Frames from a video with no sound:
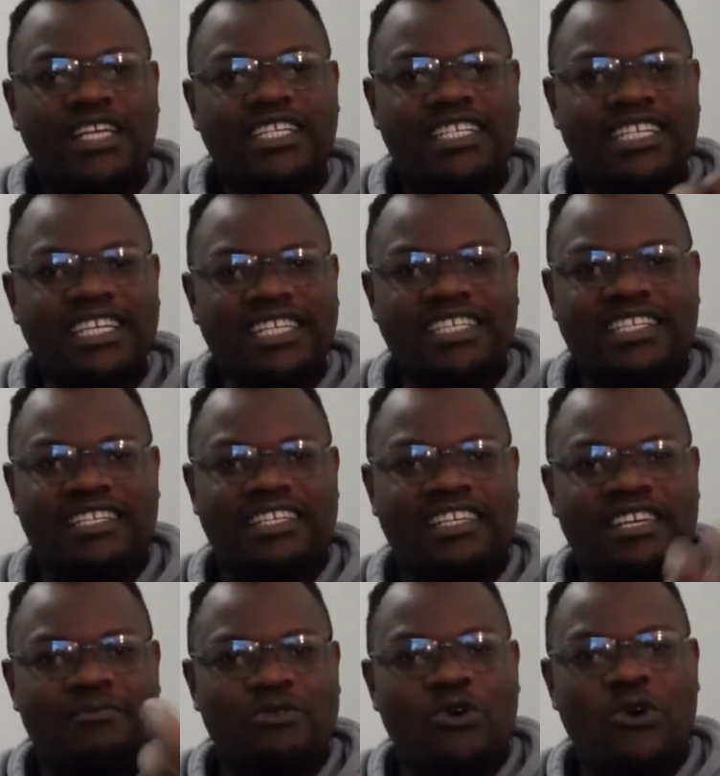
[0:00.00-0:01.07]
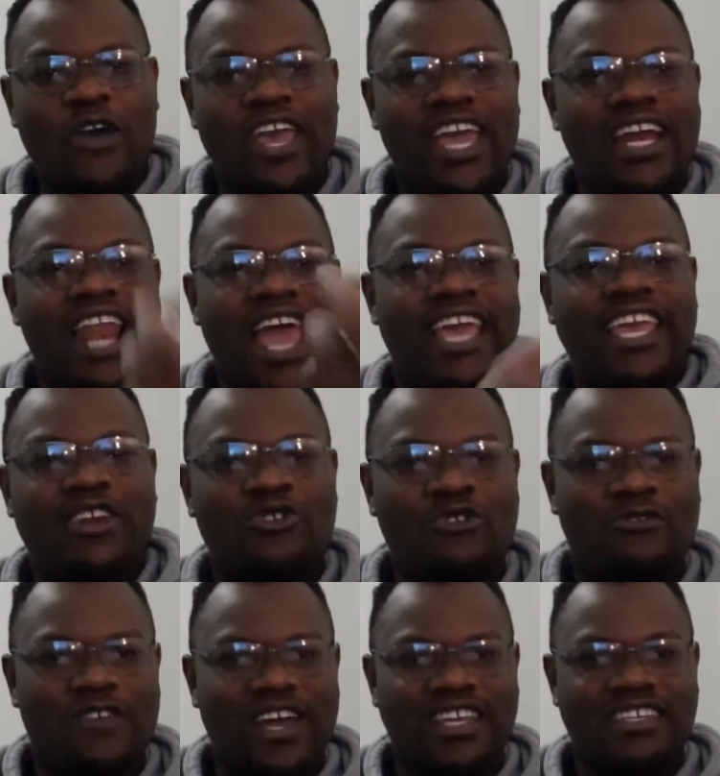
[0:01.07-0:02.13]
Treat him or her like a
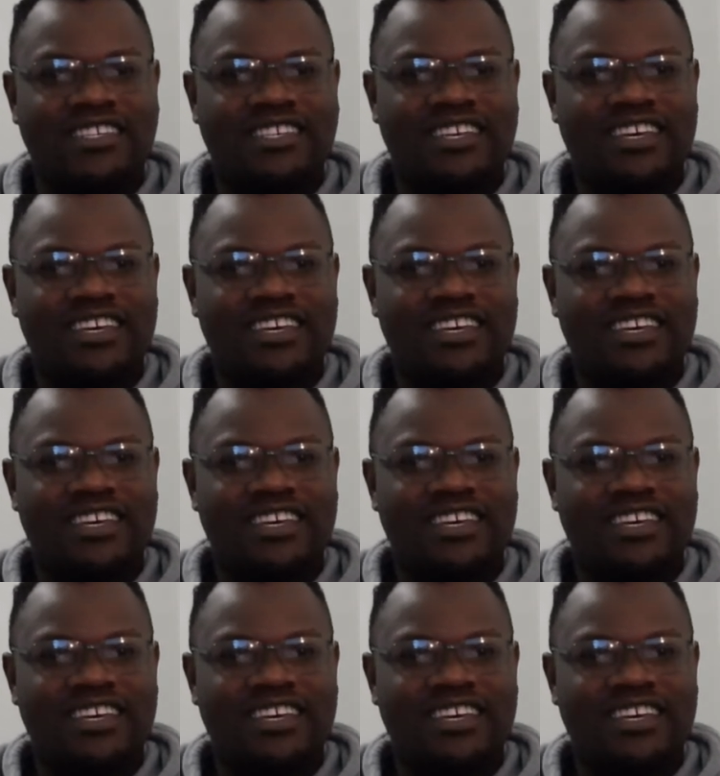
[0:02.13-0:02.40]
novice.